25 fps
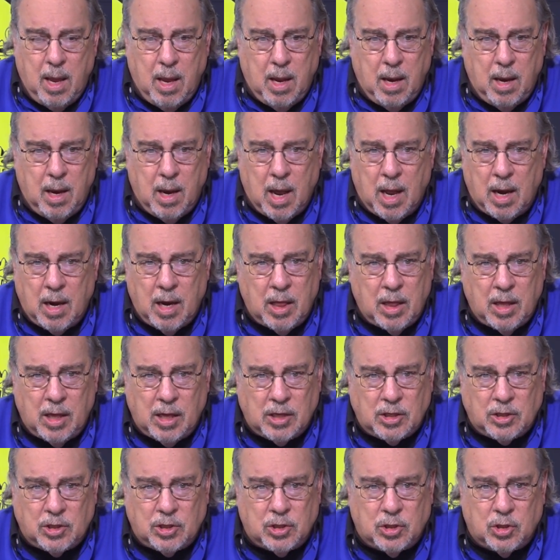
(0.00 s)
of
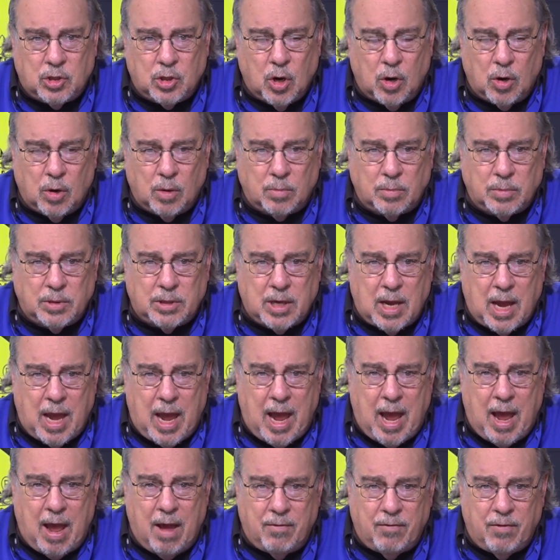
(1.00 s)
these terms
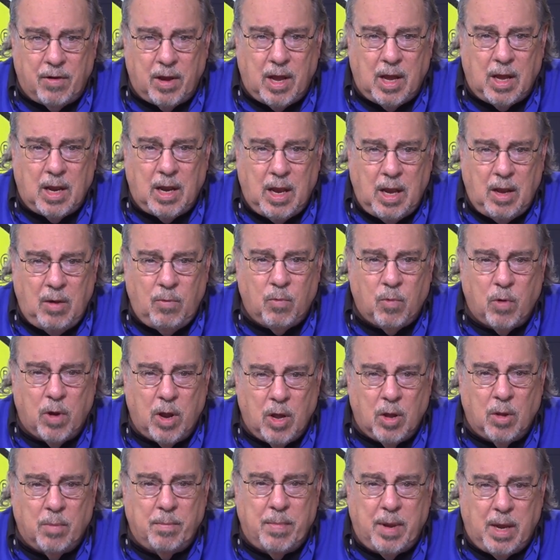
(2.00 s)
have any
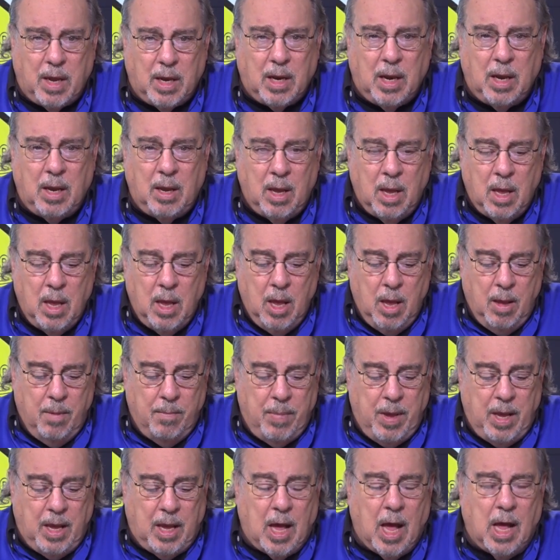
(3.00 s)
real meaning
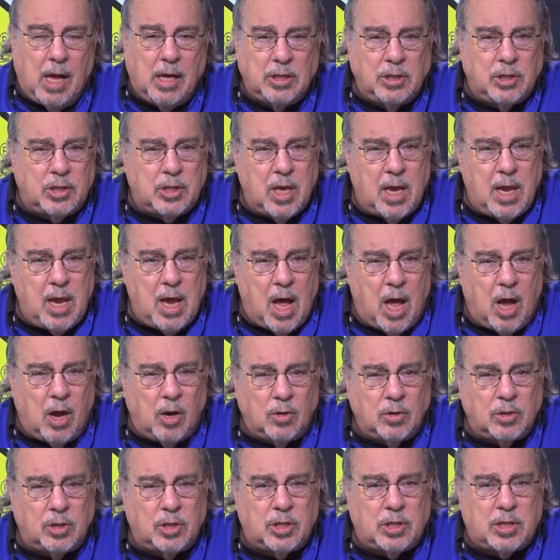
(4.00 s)
because they
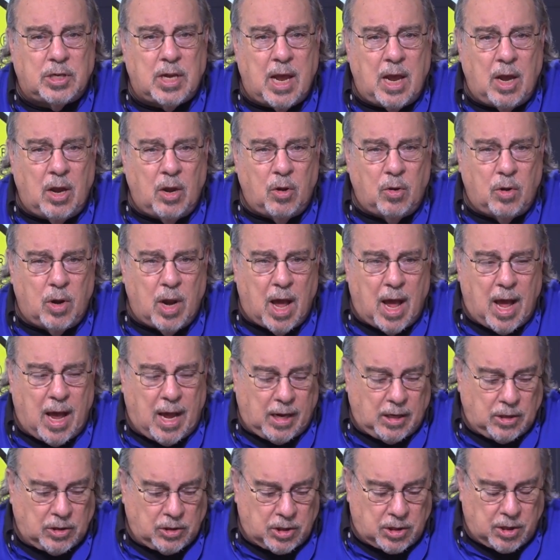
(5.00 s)
aren't
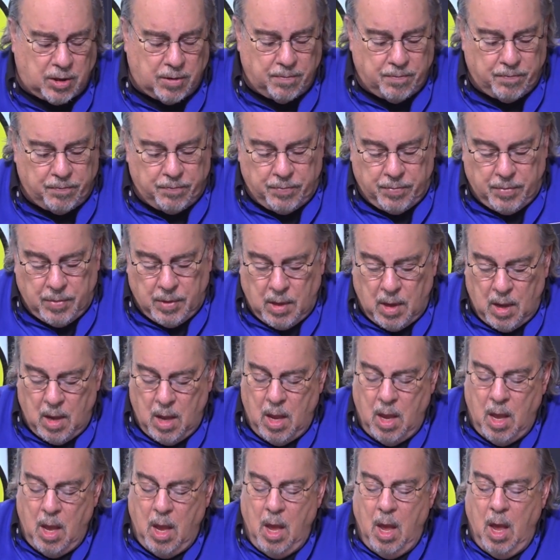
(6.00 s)
standardized.
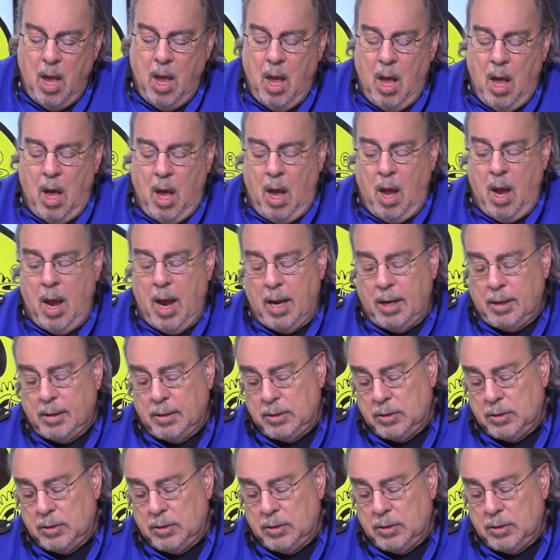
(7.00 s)
All right,